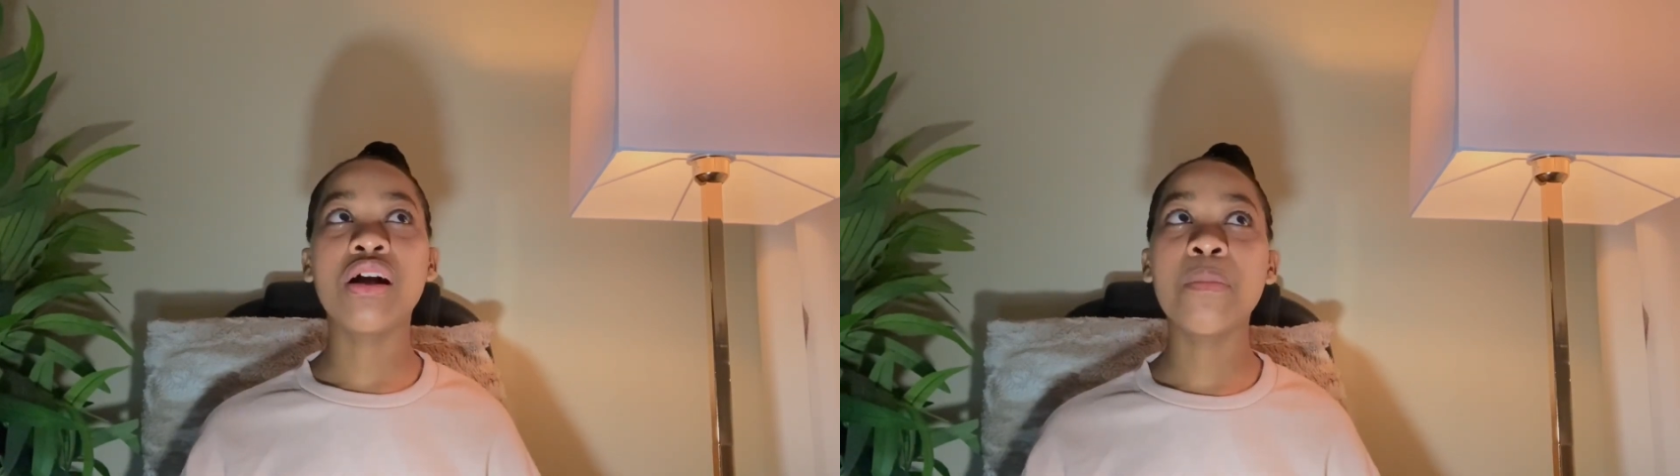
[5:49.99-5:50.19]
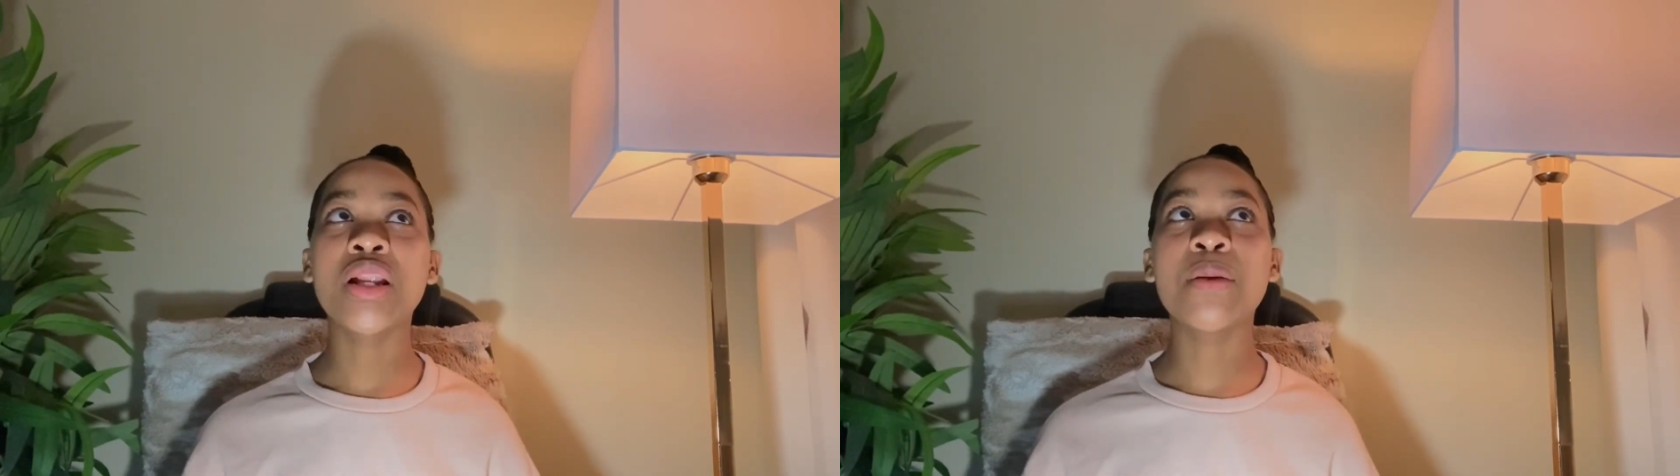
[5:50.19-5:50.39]

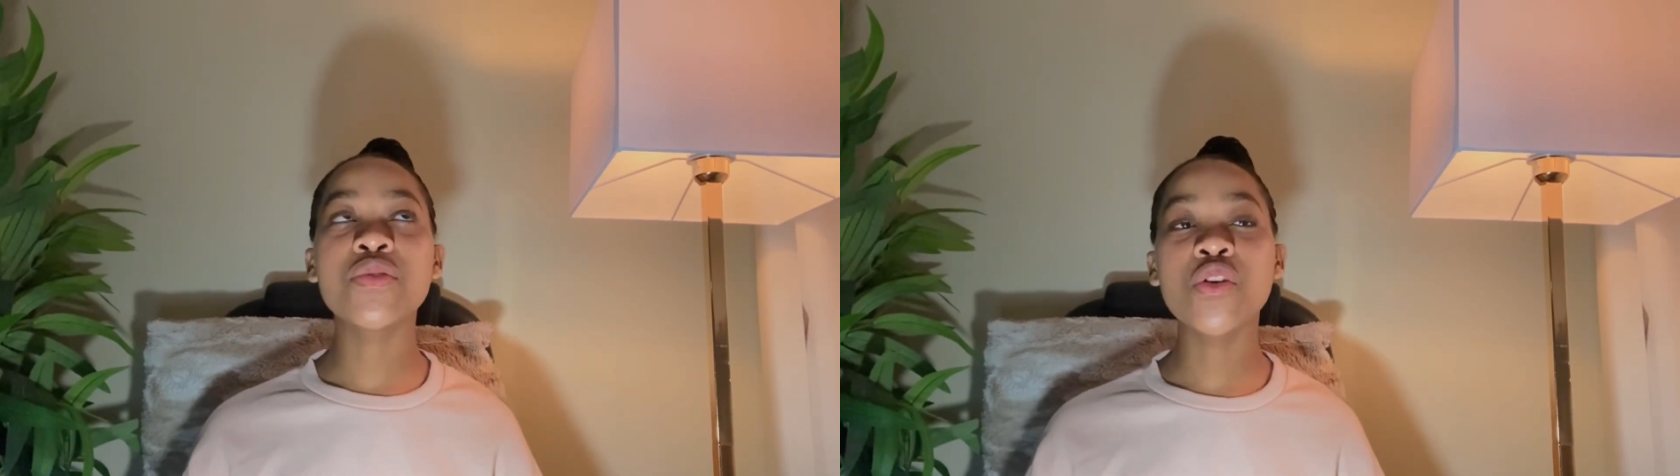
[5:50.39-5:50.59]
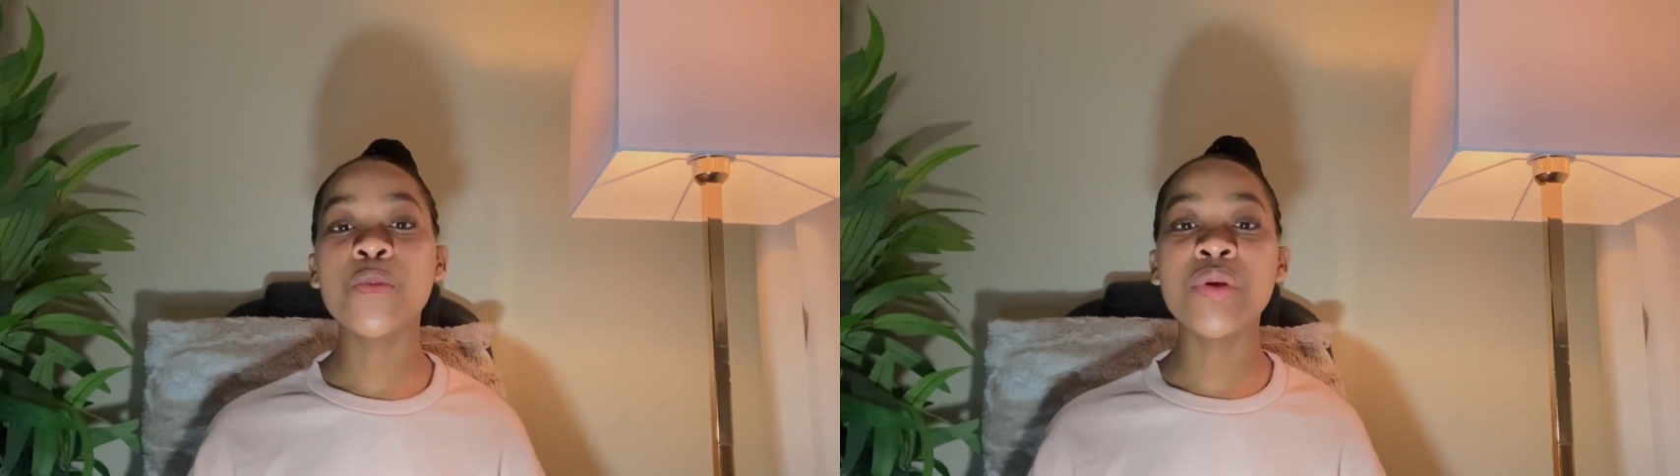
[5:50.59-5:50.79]
oh, but I'm
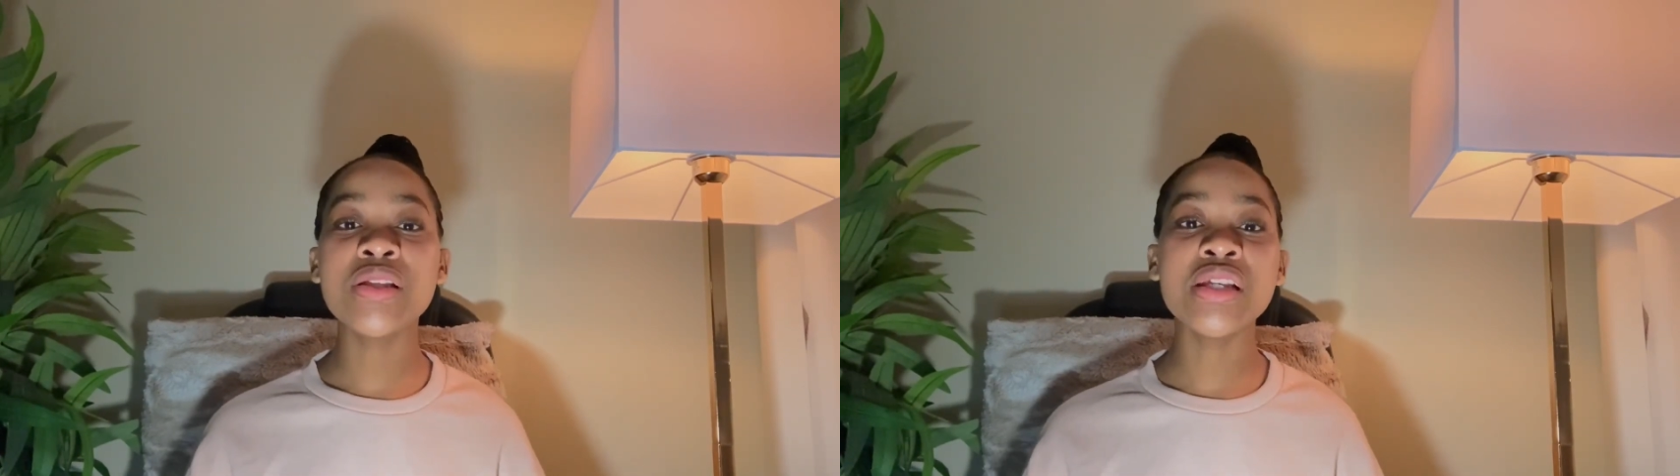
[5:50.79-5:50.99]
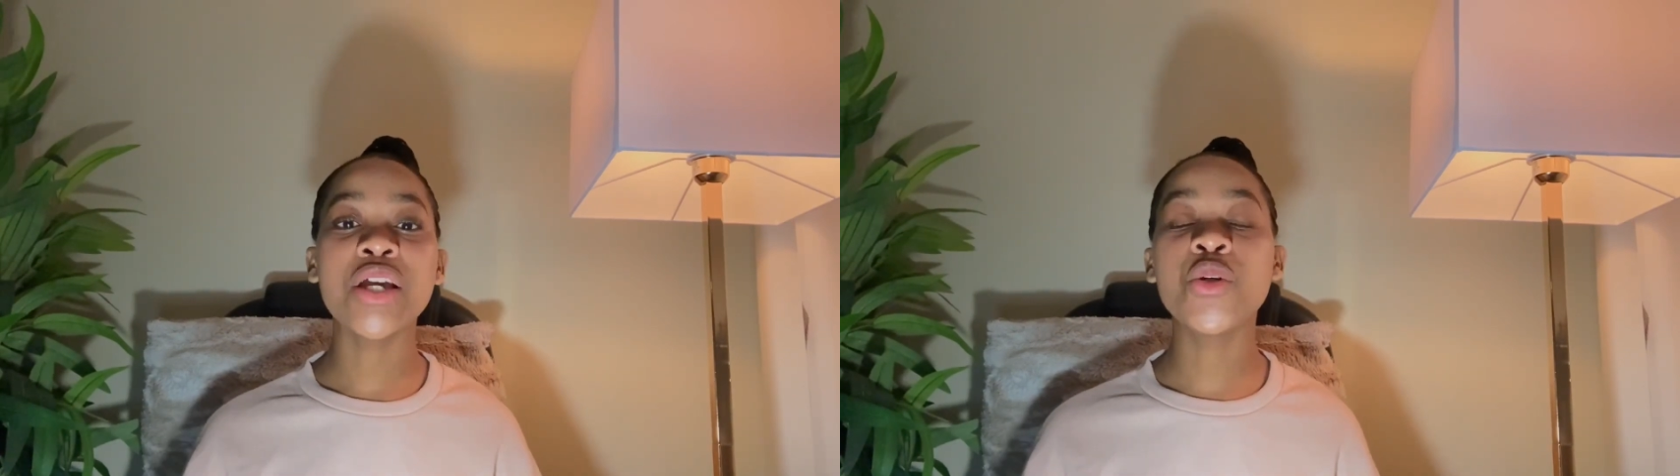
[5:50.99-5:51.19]
so
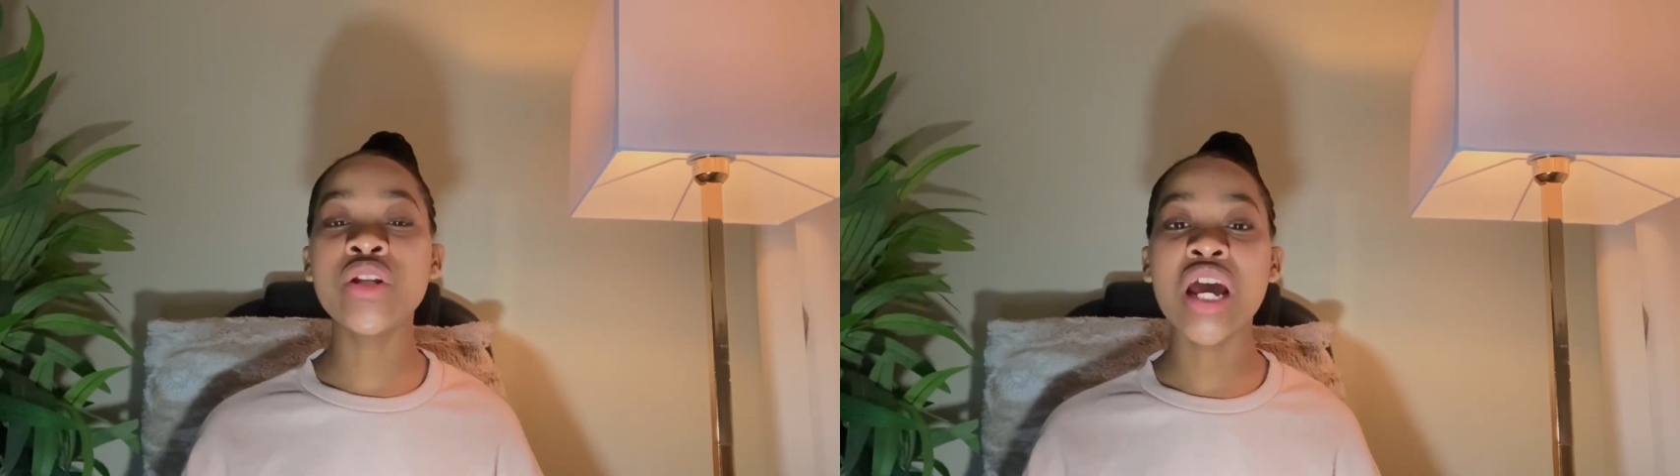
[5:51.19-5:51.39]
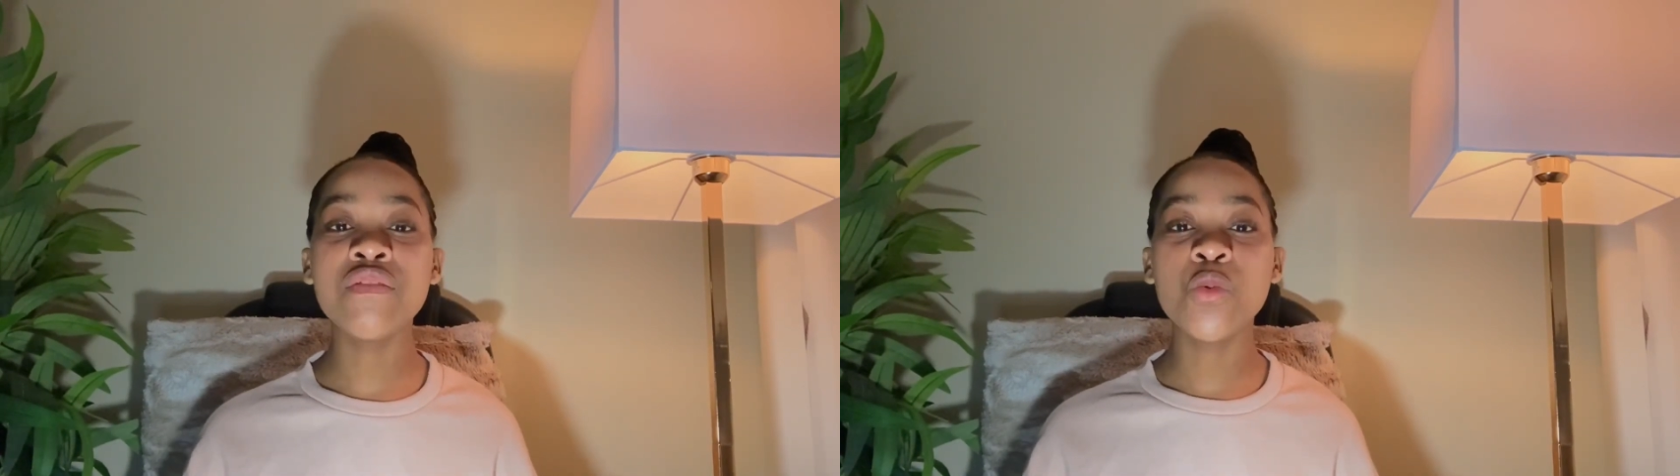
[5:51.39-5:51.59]
busy, I don't
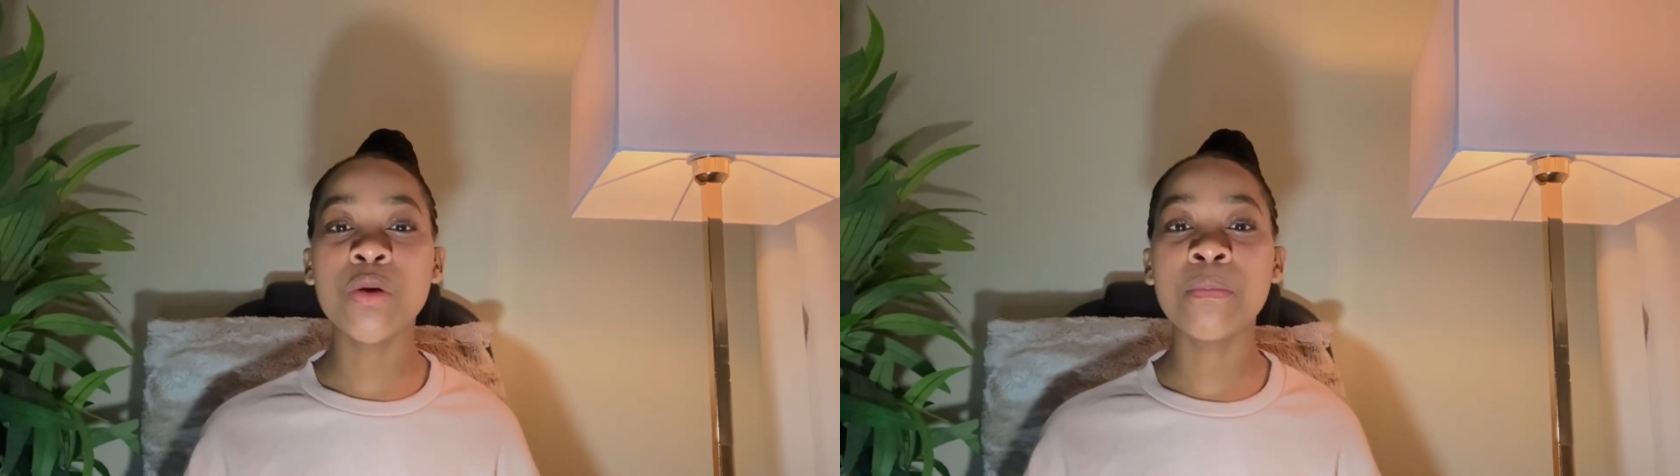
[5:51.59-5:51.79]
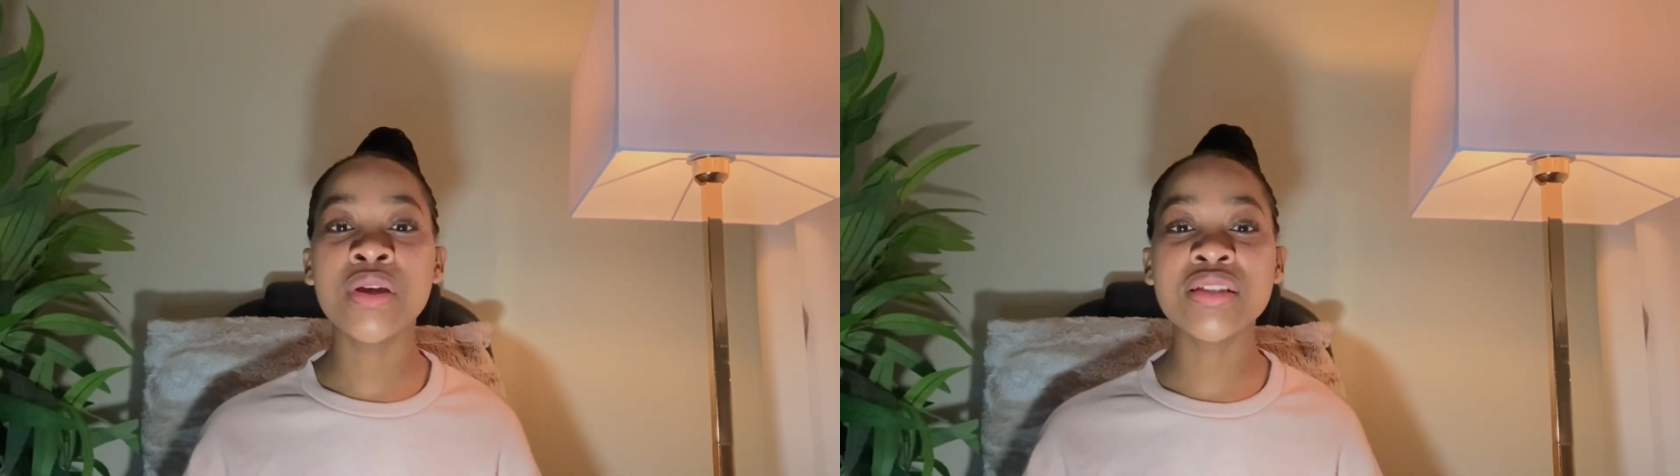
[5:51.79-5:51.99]
have
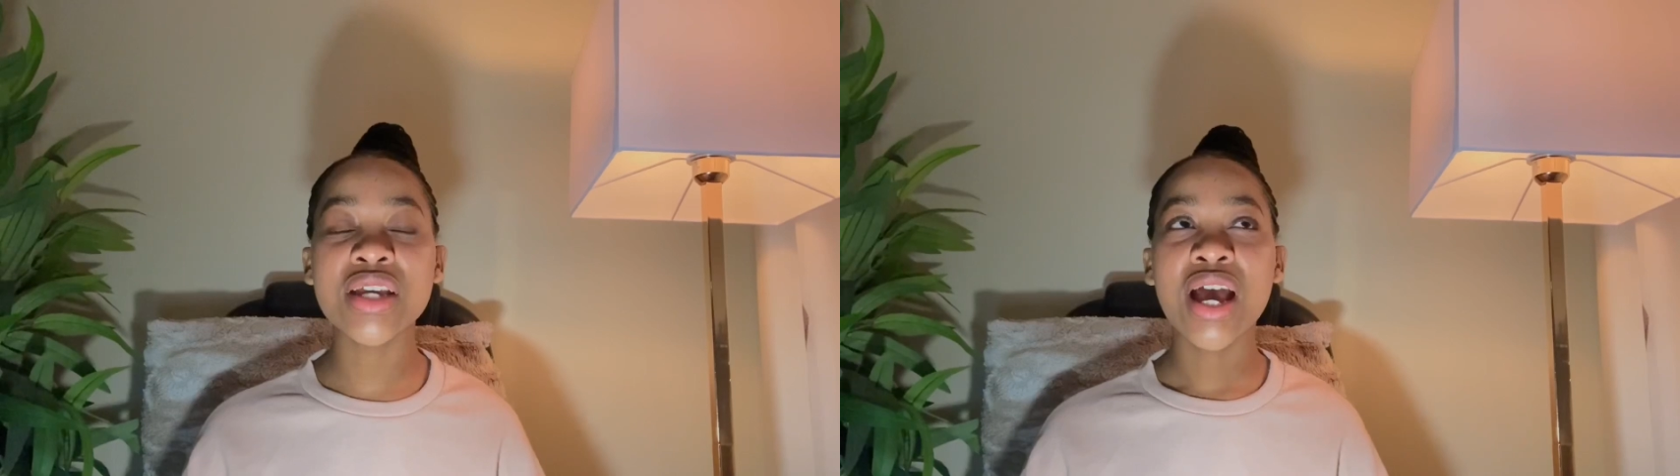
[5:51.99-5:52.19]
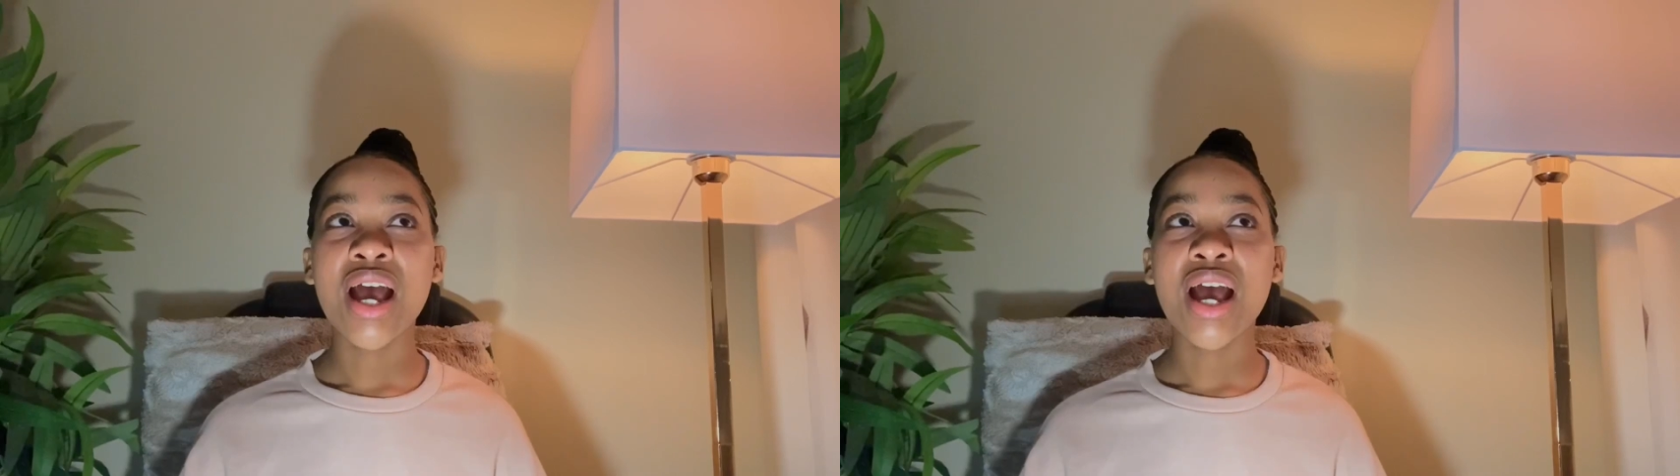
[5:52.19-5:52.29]
equipment.